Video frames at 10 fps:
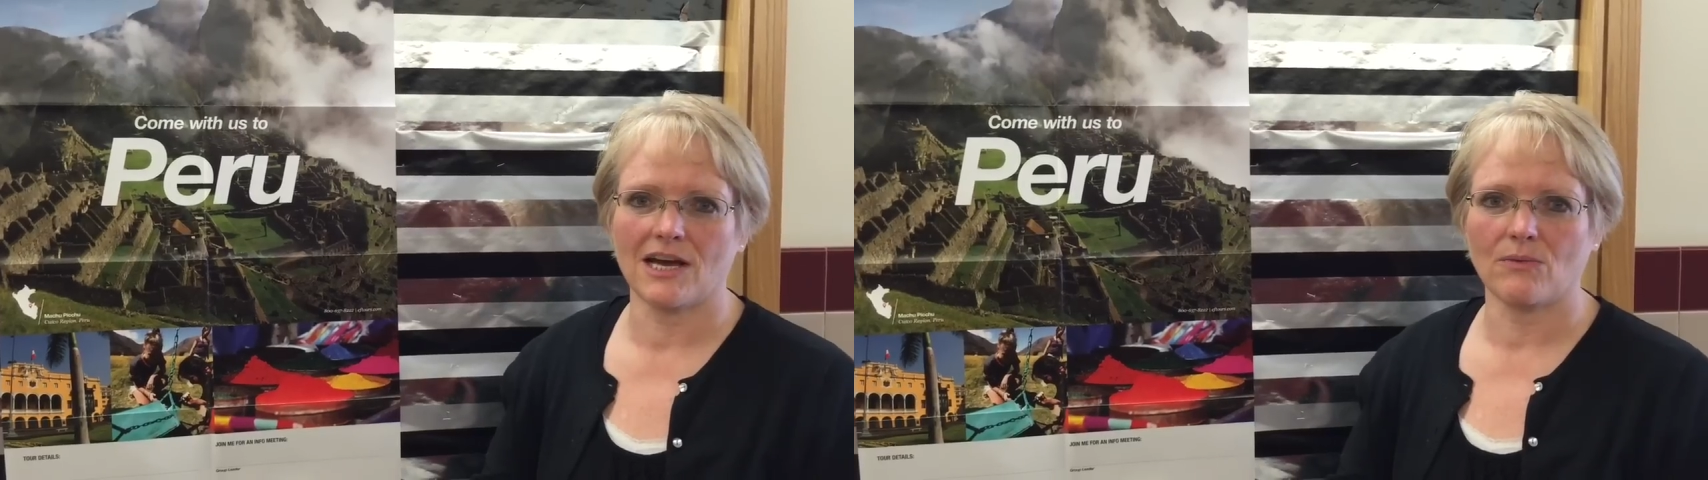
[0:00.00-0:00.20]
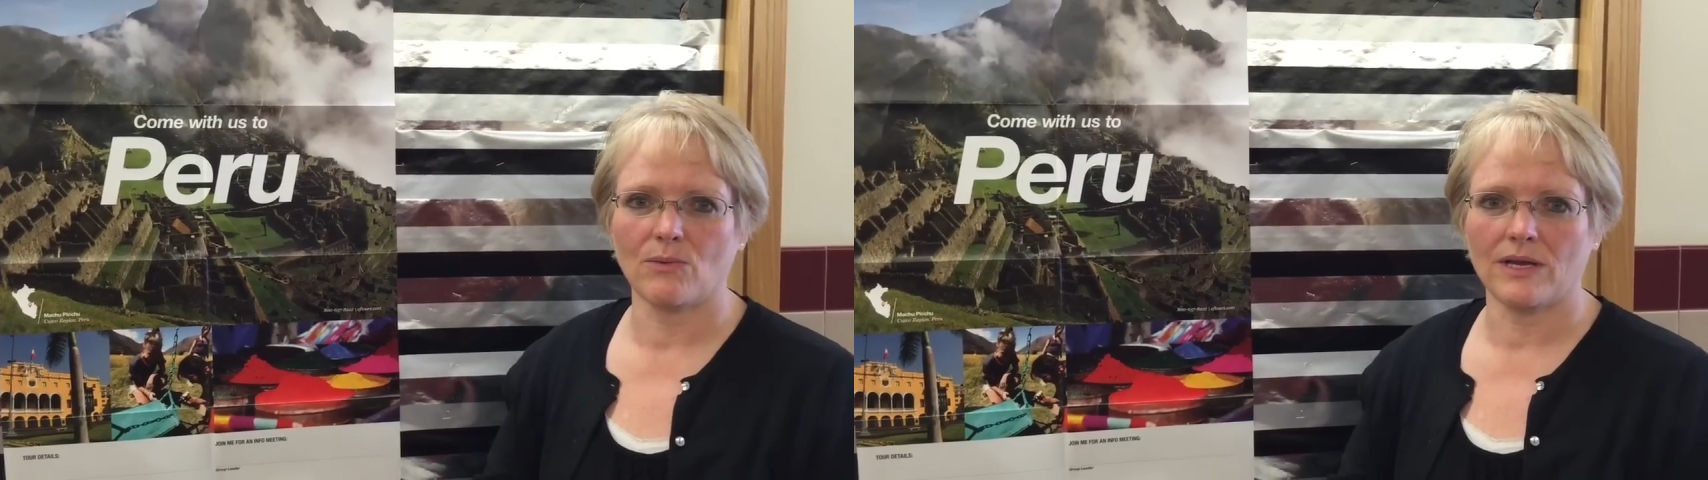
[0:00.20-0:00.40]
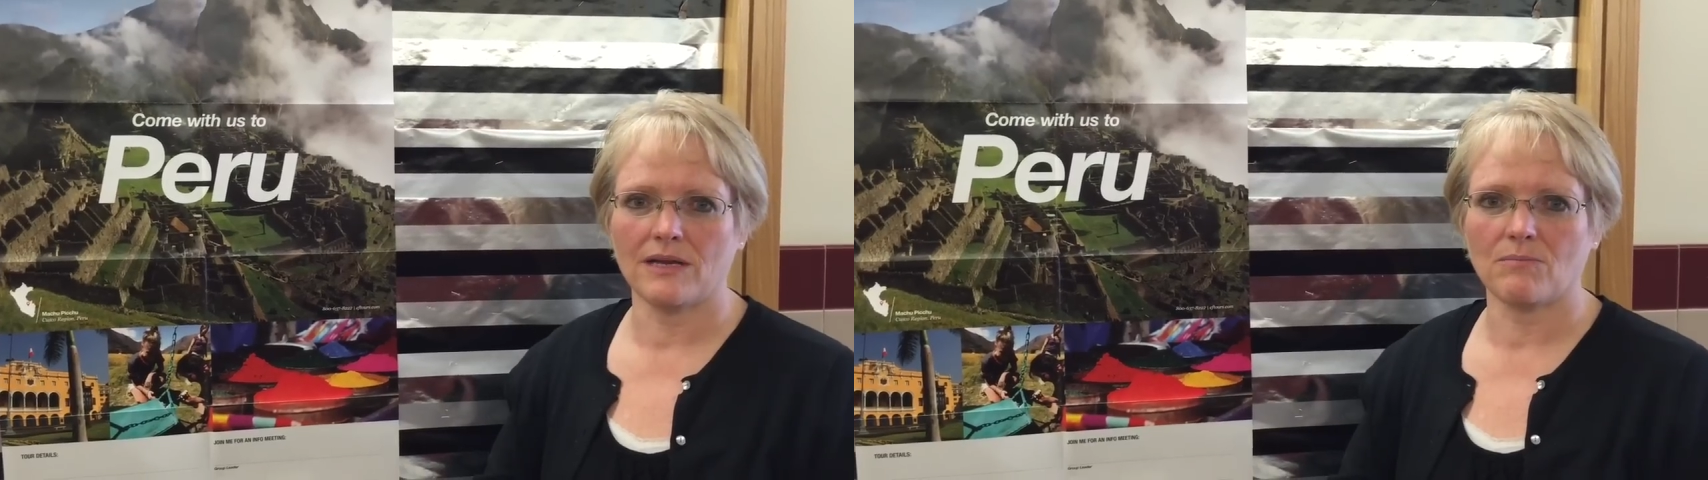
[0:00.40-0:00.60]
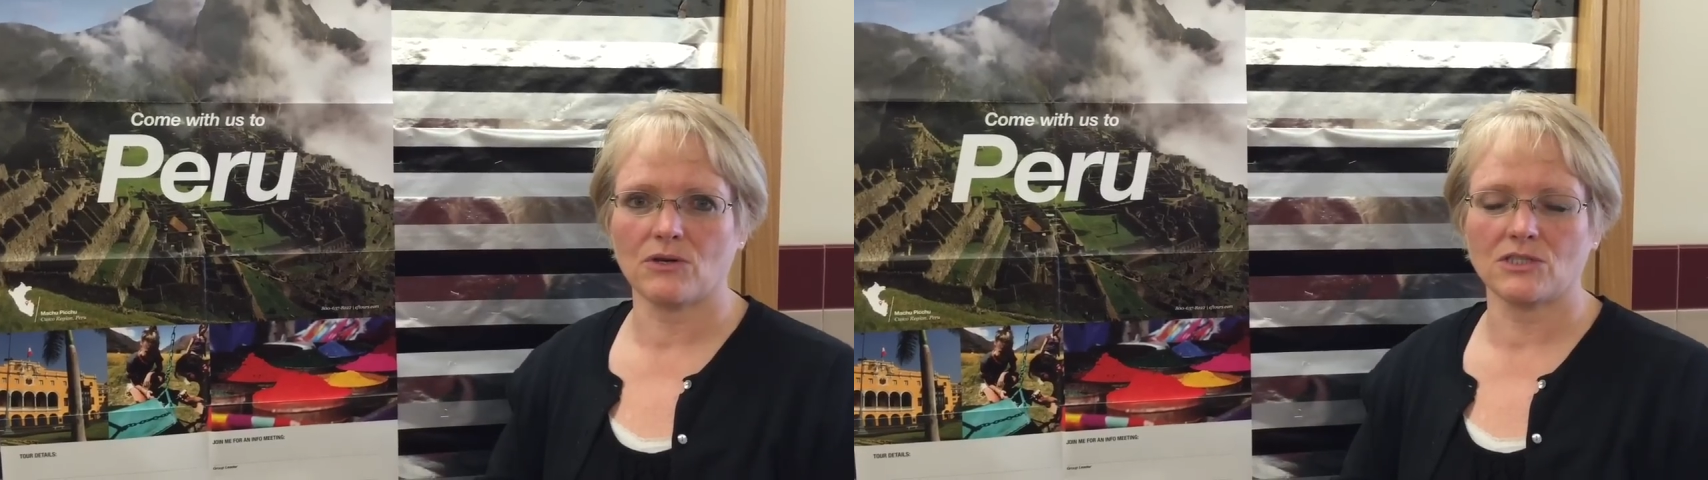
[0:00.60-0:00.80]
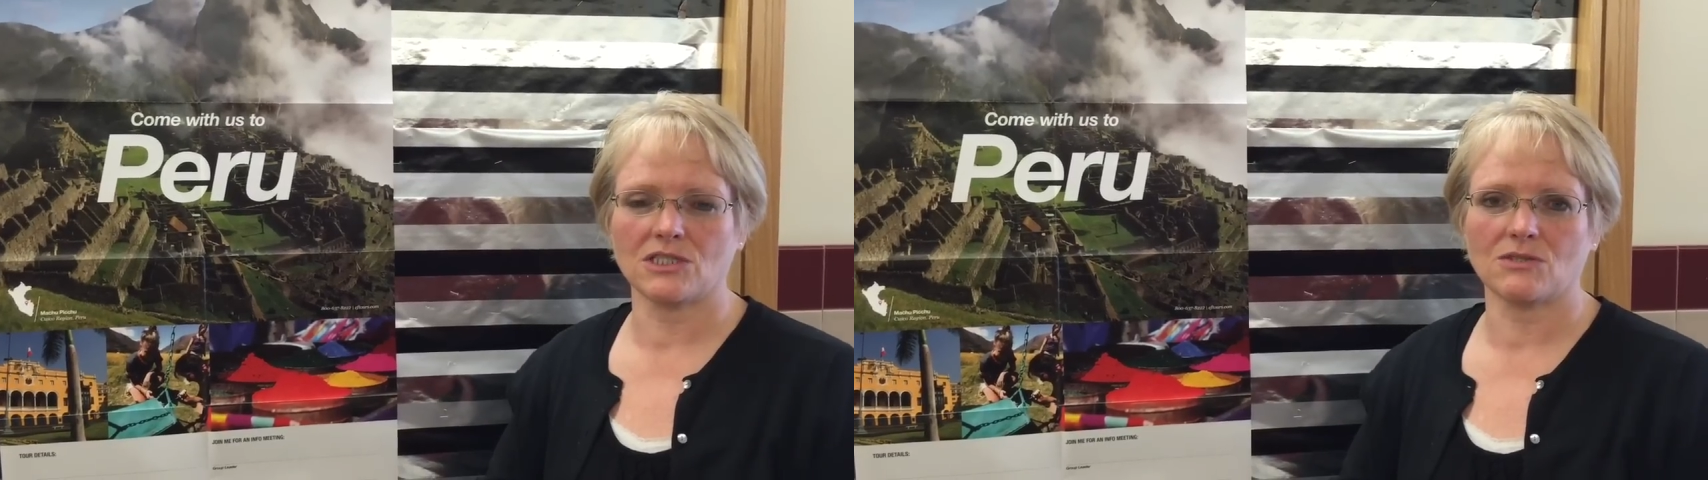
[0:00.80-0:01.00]
that we
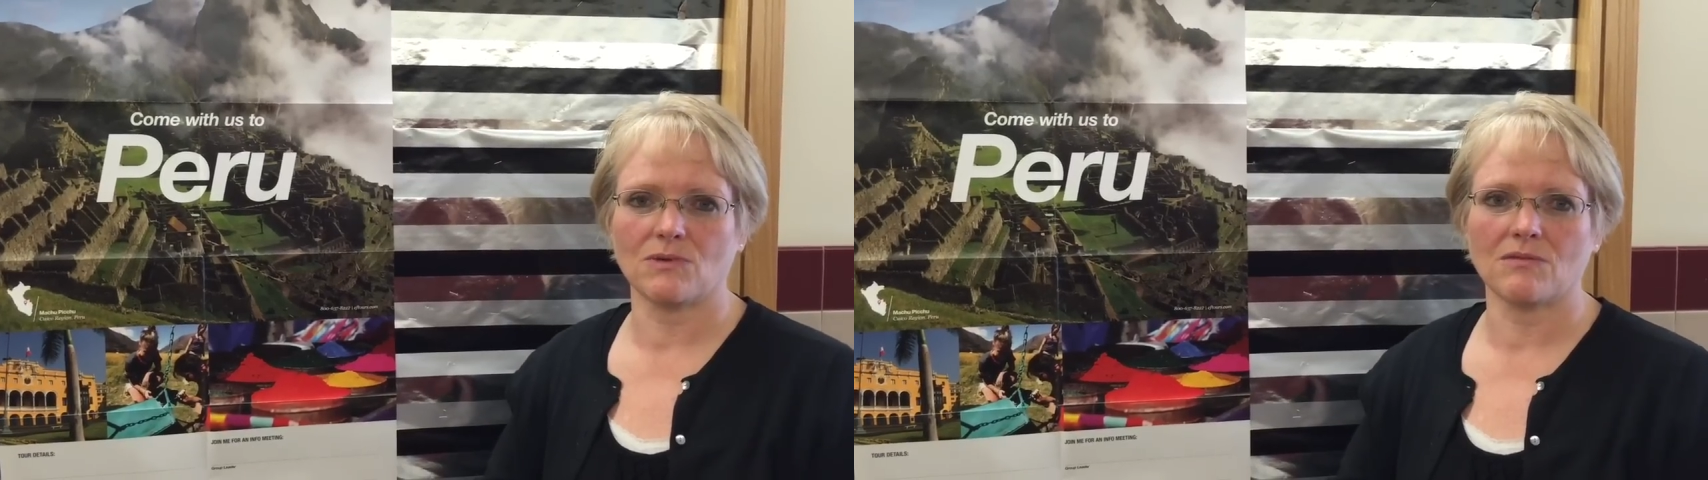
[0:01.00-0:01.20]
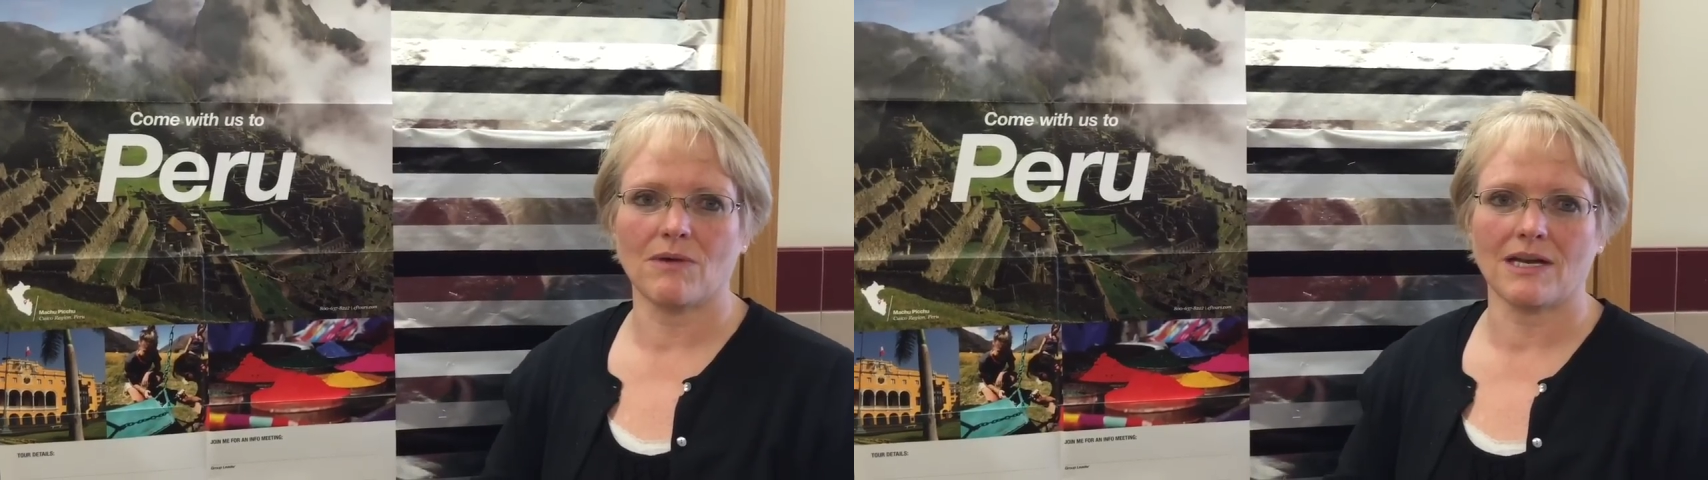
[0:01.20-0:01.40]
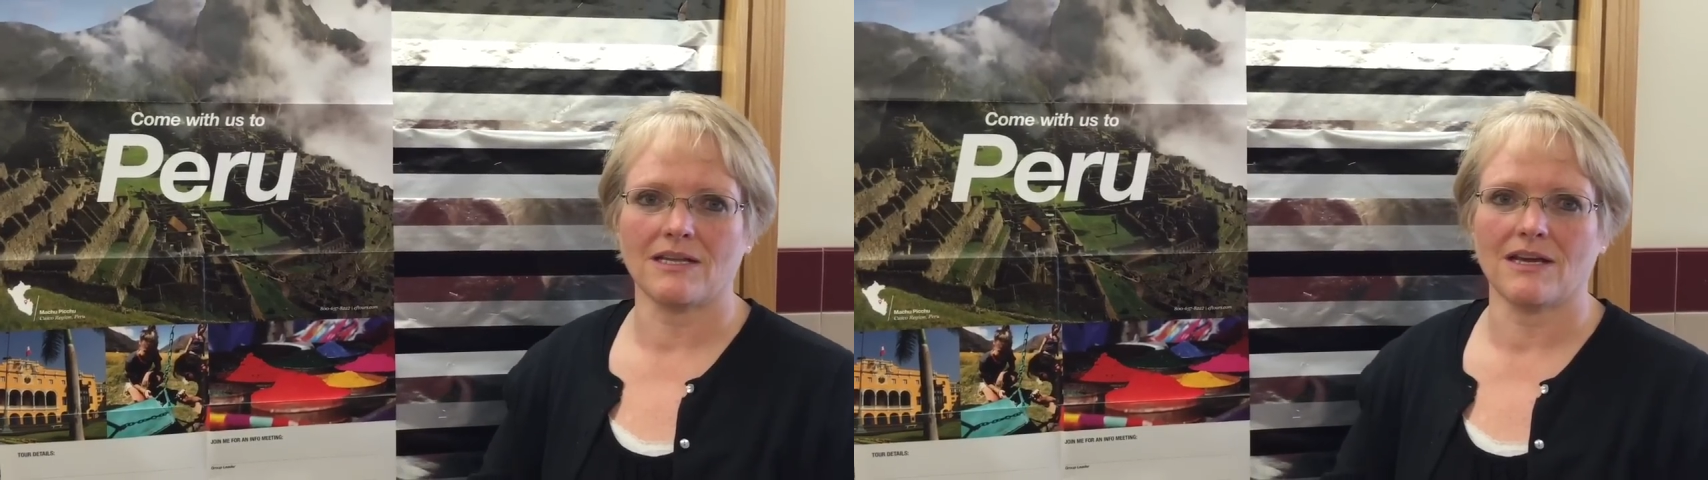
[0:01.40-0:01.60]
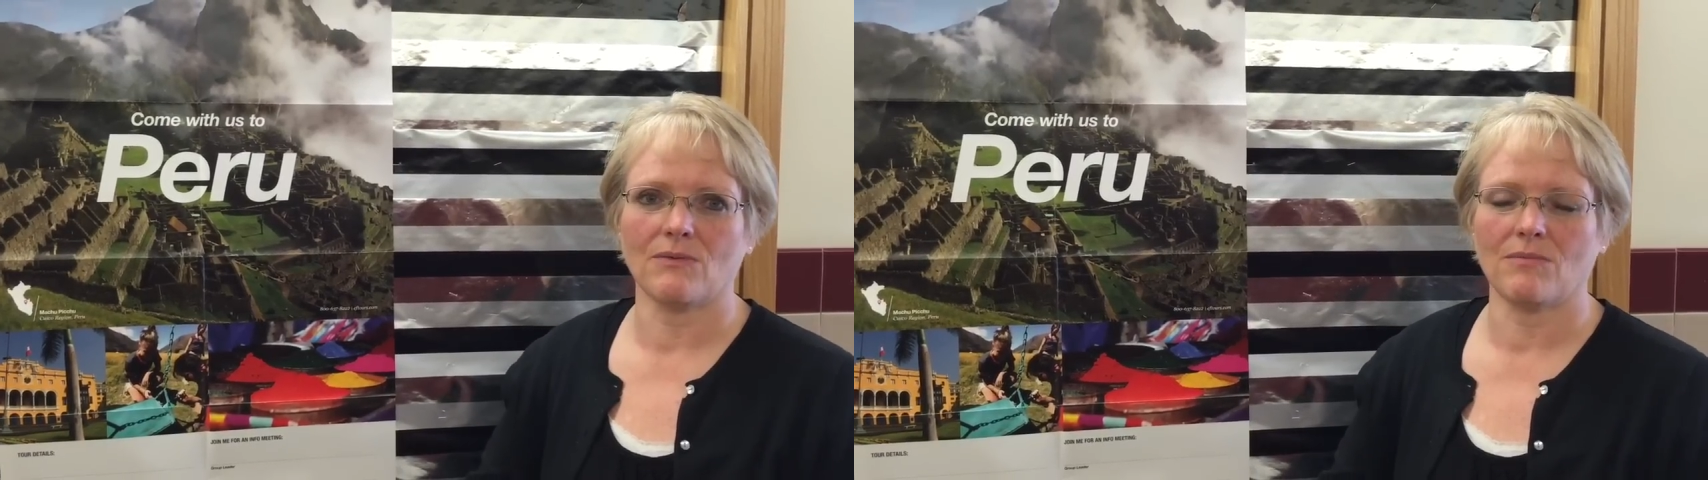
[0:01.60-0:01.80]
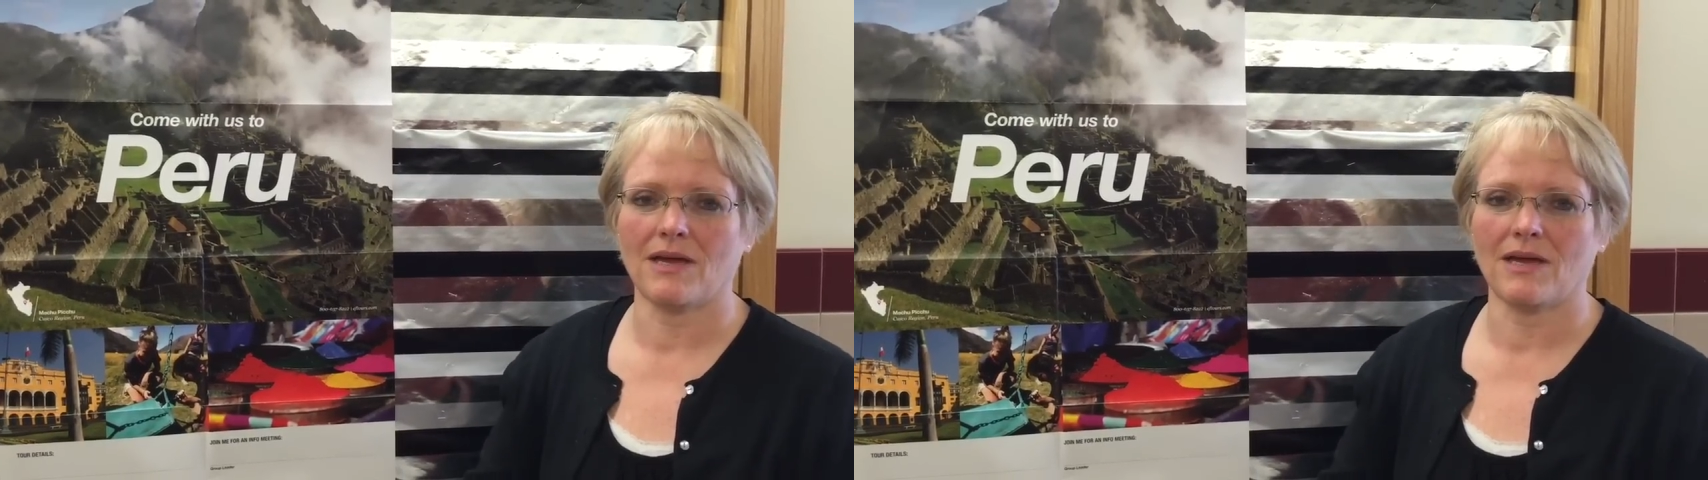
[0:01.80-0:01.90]
purchased with money that we